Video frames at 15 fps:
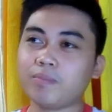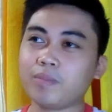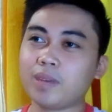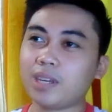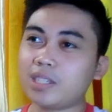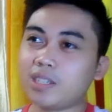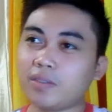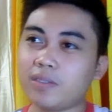
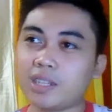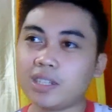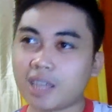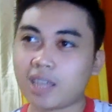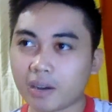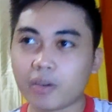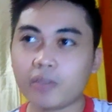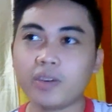because of the
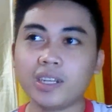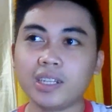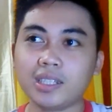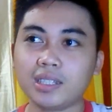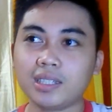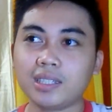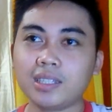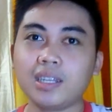
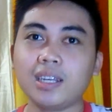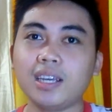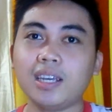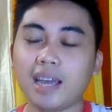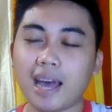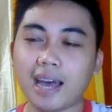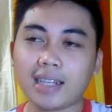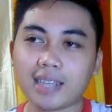terrorists'
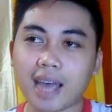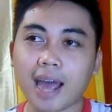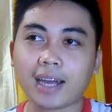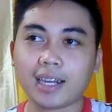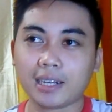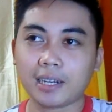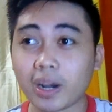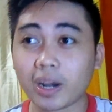attack.
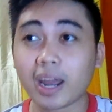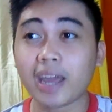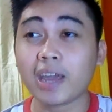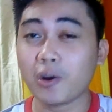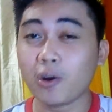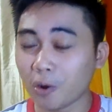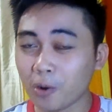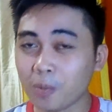But I
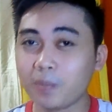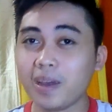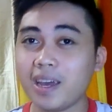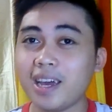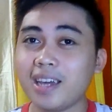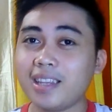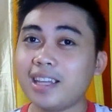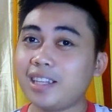hope
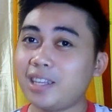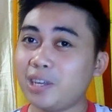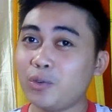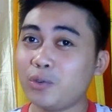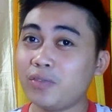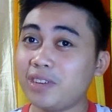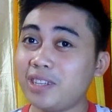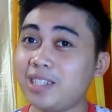that he
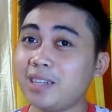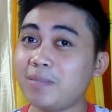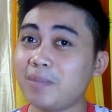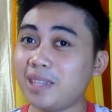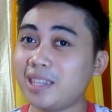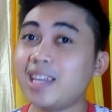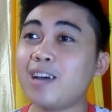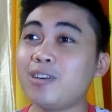will visit
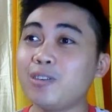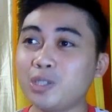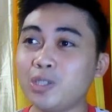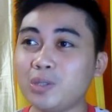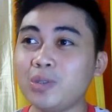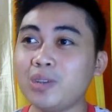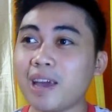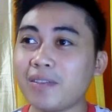Mindanao
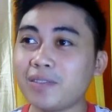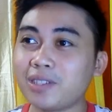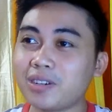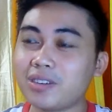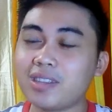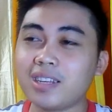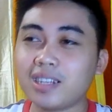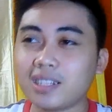soon
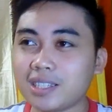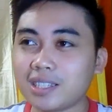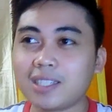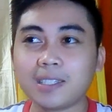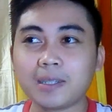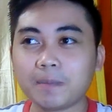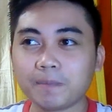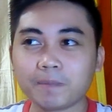after
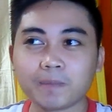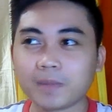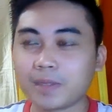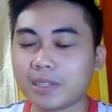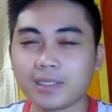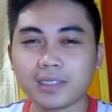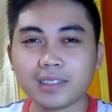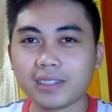this
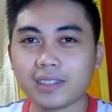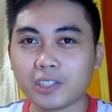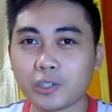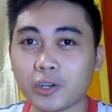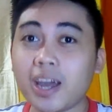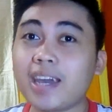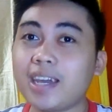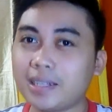
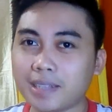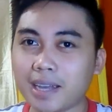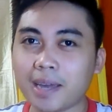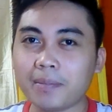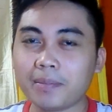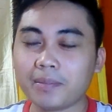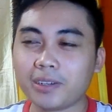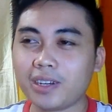trying time.
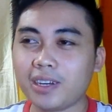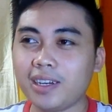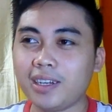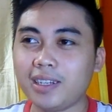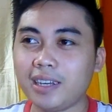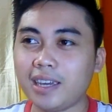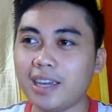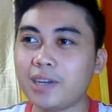Okay,
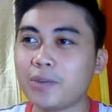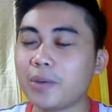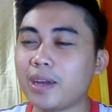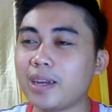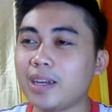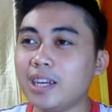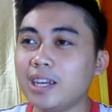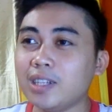
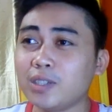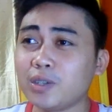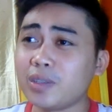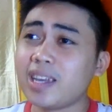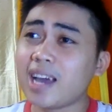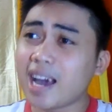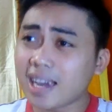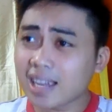anyway, so
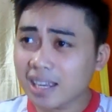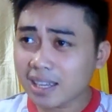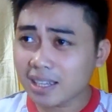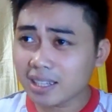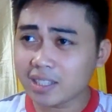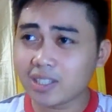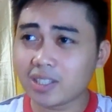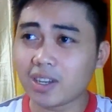the
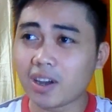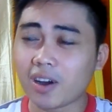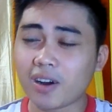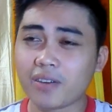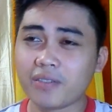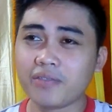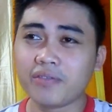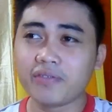islands
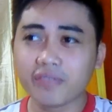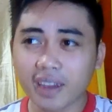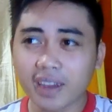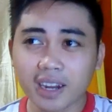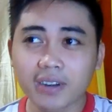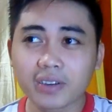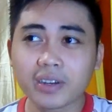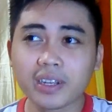are
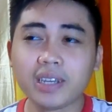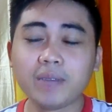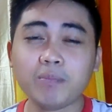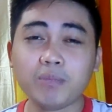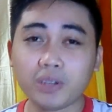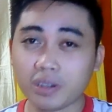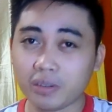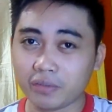very
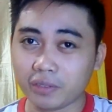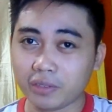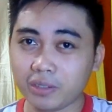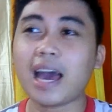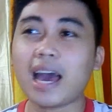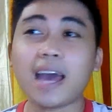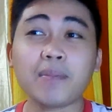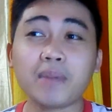
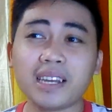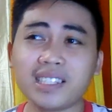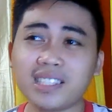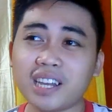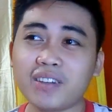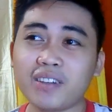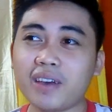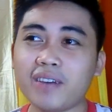beautiful. I
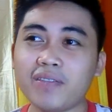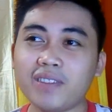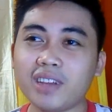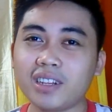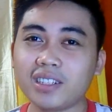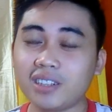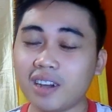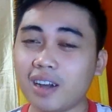myself have
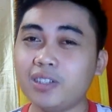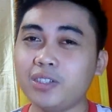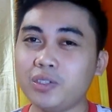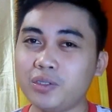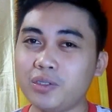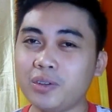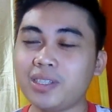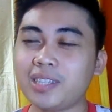not gone
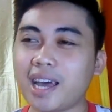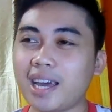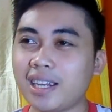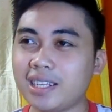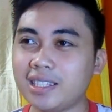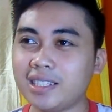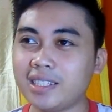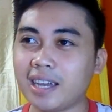to those
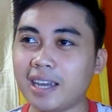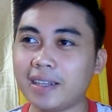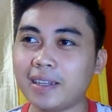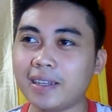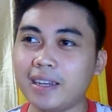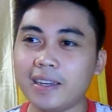islands yet,